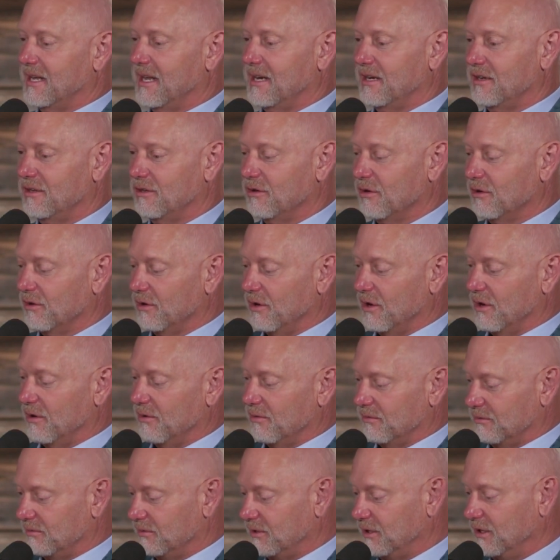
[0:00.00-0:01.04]
Sand, and you don't
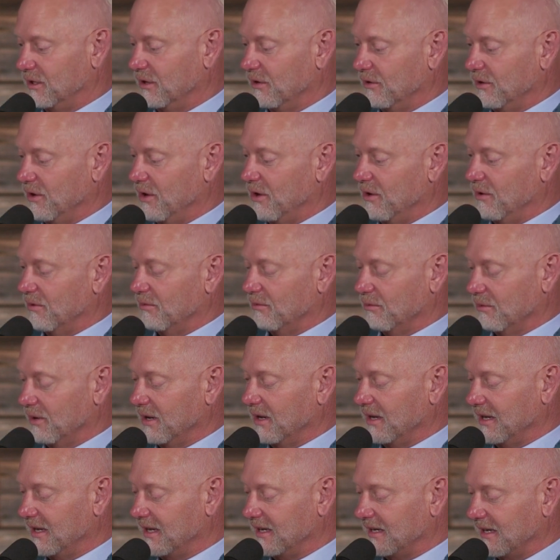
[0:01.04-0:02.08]
know
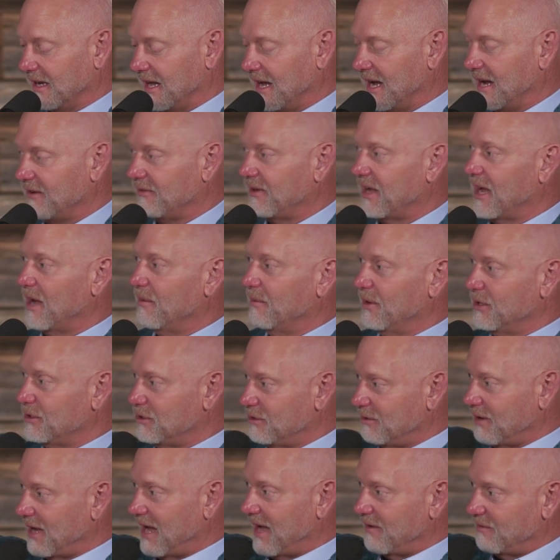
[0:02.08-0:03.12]
really in life how
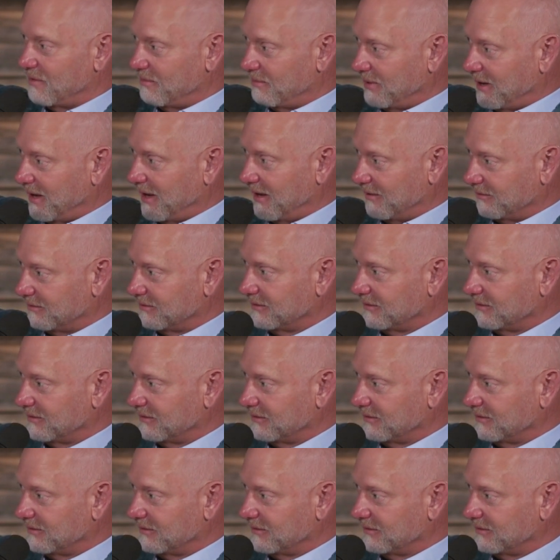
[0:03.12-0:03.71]
much you have above.